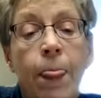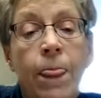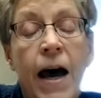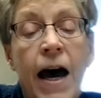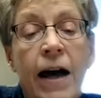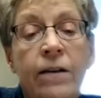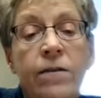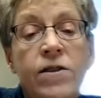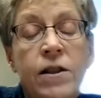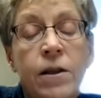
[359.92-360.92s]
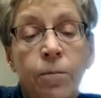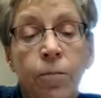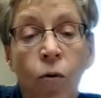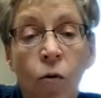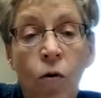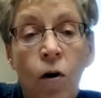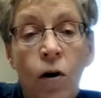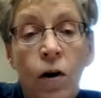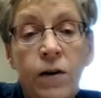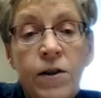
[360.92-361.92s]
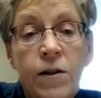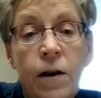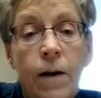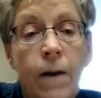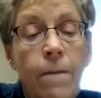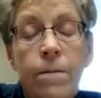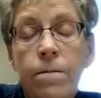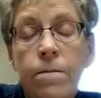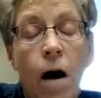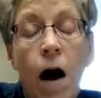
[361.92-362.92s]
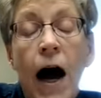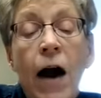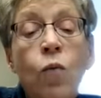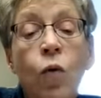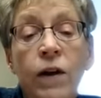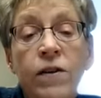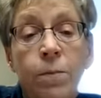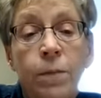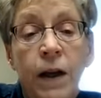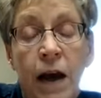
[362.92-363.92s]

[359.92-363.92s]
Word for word: that support, I wouldn't have been